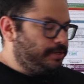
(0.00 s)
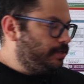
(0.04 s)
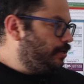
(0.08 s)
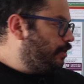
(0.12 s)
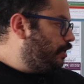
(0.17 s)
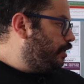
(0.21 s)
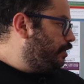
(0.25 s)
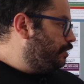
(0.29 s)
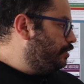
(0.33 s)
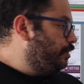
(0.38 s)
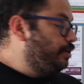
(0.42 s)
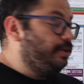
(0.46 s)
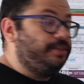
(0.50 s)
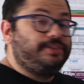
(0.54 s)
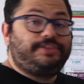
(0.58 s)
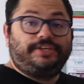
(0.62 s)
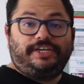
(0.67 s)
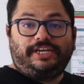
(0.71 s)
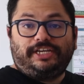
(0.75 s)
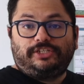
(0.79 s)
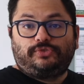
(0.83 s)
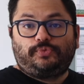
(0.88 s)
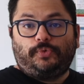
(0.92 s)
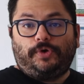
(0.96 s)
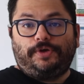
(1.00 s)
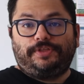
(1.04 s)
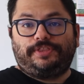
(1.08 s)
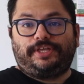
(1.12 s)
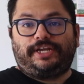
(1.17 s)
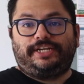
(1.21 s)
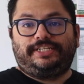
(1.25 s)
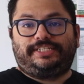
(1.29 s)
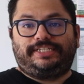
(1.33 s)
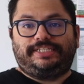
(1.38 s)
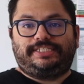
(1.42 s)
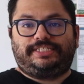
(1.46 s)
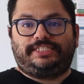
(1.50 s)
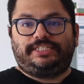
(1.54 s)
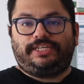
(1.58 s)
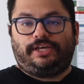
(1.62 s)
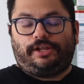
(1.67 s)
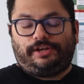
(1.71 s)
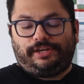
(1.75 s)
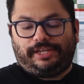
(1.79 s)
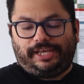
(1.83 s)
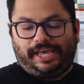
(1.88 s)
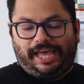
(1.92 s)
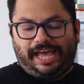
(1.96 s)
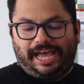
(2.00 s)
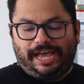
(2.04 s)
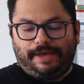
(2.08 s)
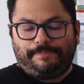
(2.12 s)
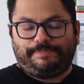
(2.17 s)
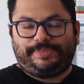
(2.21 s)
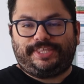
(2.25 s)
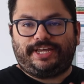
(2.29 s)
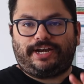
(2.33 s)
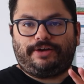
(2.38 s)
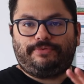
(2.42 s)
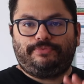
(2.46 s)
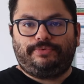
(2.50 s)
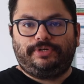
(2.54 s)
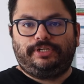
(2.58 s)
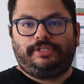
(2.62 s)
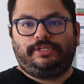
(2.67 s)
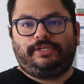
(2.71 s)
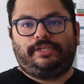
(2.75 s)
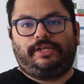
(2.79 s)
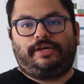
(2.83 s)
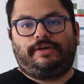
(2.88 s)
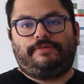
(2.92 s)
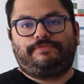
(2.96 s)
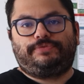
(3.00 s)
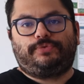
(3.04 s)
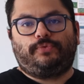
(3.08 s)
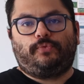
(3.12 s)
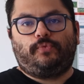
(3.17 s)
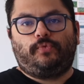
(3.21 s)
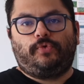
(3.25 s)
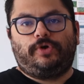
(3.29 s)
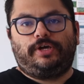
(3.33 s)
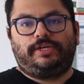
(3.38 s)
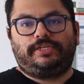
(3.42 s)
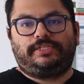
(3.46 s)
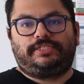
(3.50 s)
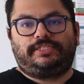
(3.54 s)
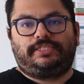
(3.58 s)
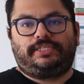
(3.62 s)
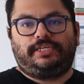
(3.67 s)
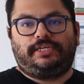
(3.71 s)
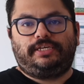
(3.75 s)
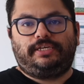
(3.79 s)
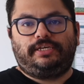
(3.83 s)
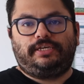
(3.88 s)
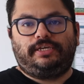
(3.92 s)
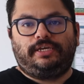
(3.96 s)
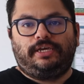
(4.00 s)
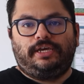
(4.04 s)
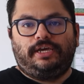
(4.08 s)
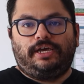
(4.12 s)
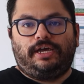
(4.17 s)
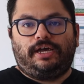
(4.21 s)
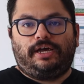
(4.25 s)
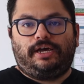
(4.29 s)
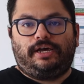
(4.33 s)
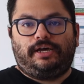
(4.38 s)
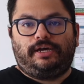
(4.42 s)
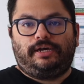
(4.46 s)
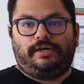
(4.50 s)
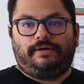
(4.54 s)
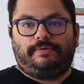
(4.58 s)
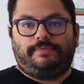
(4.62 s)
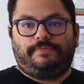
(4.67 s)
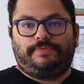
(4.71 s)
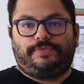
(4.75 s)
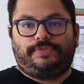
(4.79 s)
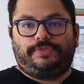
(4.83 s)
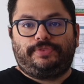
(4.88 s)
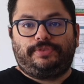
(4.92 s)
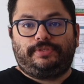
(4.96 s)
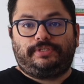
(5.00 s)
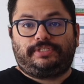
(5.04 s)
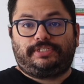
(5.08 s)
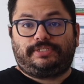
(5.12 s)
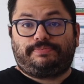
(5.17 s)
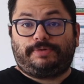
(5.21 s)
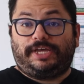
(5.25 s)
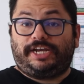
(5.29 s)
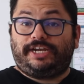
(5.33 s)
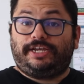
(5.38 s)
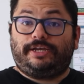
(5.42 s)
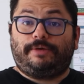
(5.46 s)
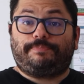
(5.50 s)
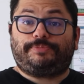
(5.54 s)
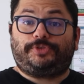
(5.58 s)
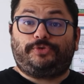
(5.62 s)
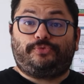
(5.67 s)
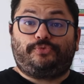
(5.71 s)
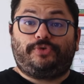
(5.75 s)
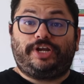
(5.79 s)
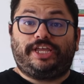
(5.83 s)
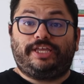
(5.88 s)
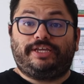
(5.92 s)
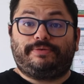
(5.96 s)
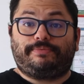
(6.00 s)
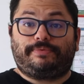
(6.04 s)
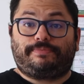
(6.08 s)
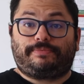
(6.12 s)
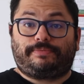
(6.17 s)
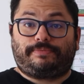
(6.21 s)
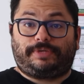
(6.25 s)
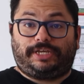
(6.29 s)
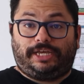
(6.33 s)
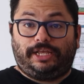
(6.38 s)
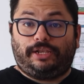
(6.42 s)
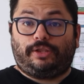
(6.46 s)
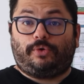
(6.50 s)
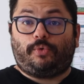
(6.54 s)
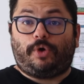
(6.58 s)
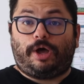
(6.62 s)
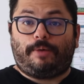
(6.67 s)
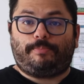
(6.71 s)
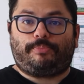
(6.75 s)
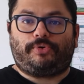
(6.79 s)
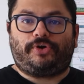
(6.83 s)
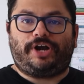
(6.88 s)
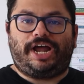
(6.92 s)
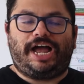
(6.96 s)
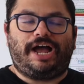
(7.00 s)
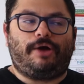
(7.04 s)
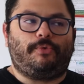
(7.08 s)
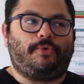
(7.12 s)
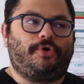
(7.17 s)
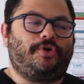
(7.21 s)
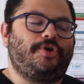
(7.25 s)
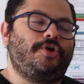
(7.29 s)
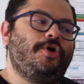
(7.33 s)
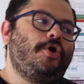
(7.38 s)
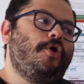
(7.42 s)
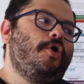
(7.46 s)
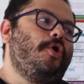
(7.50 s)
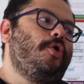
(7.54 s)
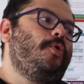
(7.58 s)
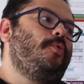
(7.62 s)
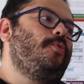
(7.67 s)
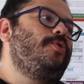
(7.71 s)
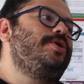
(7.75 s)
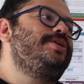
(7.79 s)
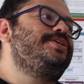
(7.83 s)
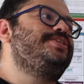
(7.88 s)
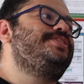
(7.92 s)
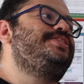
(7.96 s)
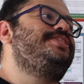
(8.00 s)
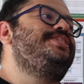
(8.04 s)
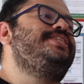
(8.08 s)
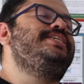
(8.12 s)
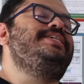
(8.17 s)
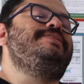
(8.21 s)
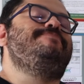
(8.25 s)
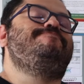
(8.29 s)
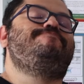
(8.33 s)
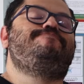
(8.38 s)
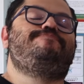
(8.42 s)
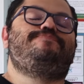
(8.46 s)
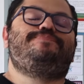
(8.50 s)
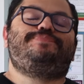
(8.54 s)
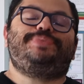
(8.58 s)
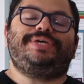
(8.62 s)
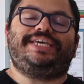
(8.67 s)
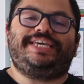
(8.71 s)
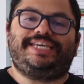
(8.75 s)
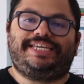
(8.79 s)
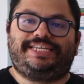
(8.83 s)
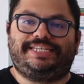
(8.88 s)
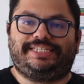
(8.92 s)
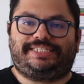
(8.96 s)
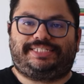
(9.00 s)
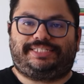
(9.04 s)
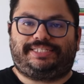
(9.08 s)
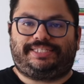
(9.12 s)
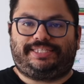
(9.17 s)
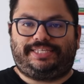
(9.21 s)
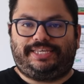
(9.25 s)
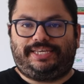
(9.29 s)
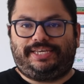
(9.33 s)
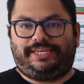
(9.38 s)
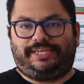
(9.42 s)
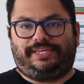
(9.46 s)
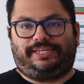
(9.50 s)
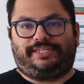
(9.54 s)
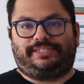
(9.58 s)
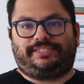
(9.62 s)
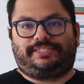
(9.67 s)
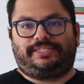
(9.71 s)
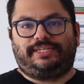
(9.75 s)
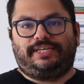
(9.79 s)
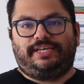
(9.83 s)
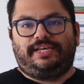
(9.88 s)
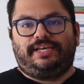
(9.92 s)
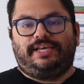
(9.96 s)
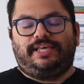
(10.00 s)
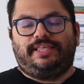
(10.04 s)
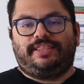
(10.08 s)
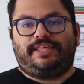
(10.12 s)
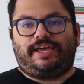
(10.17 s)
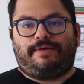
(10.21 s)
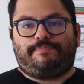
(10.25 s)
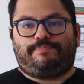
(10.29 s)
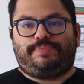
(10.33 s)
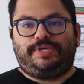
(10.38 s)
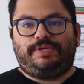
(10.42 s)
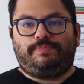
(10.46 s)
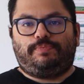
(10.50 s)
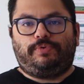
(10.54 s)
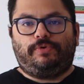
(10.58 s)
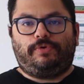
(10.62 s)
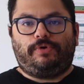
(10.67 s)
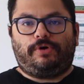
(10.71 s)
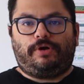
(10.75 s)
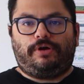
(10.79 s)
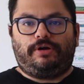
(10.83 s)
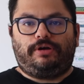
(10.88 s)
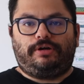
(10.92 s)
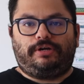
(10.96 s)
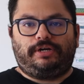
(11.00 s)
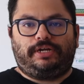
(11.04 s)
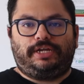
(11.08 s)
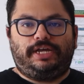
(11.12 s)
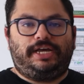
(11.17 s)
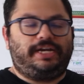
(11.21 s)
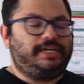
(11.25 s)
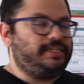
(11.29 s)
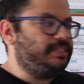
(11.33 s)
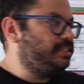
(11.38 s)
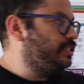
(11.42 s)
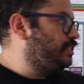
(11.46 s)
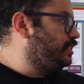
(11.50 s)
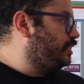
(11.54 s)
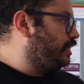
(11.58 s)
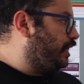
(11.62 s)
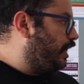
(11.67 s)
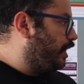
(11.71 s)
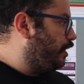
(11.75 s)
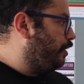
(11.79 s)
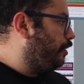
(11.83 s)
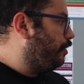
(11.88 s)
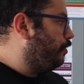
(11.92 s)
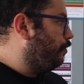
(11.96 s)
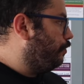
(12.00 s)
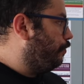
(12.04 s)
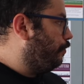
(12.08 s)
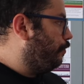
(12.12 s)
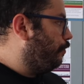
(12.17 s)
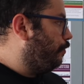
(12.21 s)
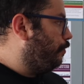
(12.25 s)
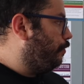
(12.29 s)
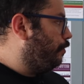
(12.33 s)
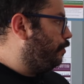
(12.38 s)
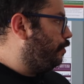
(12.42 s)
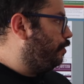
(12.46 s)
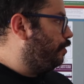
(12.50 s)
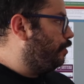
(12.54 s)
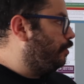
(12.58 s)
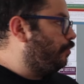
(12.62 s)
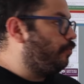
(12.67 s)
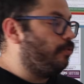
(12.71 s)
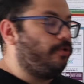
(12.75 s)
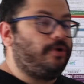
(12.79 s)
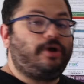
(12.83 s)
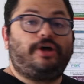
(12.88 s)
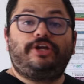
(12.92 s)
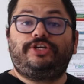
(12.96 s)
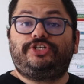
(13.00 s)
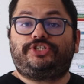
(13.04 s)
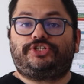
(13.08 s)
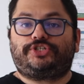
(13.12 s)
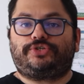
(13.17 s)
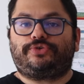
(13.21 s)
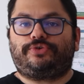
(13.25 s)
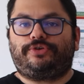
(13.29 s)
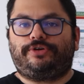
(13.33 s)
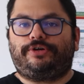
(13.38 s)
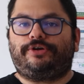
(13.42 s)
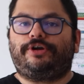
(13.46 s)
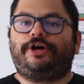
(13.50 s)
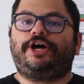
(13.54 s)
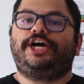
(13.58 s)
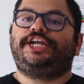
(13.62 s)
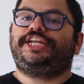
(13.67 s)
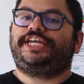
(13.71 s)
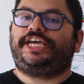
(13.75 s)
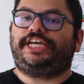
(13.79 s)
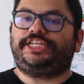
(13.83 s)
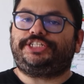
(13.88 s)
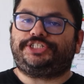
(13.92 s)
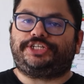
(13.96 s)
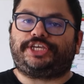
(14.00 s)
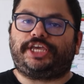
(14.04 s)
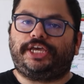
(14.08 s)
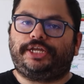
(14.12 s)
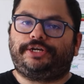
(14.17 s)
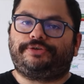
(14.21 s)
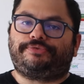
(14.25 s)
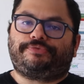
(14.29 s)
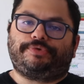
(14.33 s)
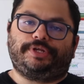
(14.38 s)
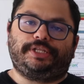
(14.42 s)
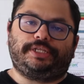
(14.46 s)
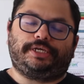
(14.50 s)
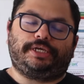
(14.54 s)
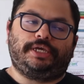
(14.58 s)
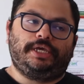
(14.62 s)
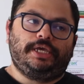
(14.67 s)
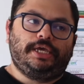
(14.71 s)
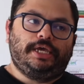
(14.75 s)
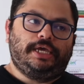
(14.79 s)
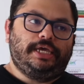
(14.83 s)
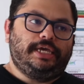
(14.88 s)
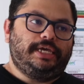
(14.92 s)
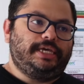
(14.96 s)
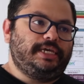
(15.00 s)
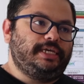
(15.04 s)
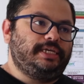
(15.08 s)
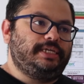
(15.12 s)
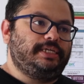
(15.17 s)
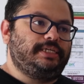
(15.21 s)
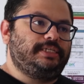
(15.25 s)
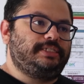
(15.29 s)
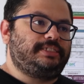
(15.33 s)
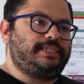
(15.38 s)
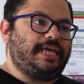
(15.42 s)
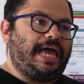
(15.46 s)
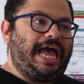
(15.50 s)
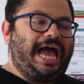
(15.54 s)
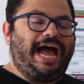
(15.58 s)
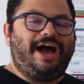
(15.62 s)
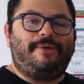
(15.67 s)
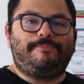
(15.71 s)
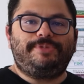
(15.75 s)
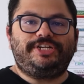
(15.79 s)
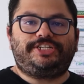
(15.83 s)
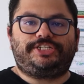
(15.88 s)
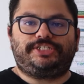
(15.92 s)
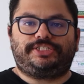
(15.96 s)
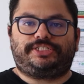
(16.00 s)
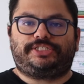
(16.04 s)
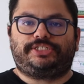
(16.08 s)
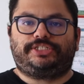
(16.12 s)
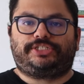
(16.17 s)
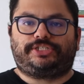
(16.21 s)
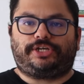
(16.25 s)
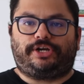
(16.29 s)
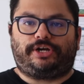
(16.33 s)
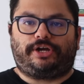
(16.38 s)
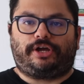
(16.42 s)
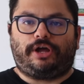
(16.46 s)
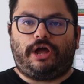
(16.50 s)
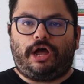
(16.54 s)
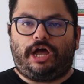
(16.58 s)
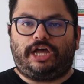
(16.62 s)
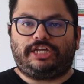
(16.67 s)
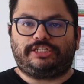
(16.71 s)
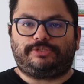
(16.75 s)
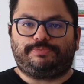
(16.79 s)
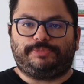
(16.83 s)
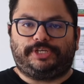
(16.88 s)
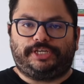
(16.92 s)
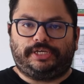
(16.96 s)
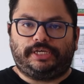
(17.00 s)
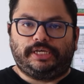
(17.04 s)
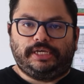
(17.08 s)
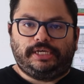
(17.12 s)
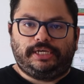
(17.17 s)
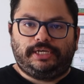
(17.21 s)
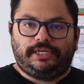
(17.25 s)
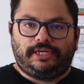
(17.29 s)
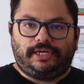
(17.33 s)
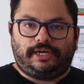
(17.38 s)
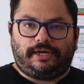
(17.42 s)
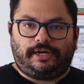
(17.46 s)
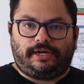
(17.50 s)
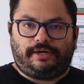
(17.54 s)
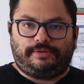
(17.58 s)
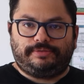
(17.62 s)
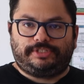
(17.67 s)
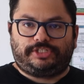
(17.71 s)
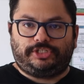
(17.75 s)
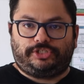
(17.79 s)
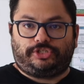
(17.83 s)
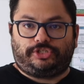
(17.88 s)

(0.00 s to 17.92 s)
The other thing as well that I did see on the app that I really loved was the setting up the rate kilowatt per hour. One of the biggest things that people are kind of scared or unsure or uneducated really is, how much is this going to cost me to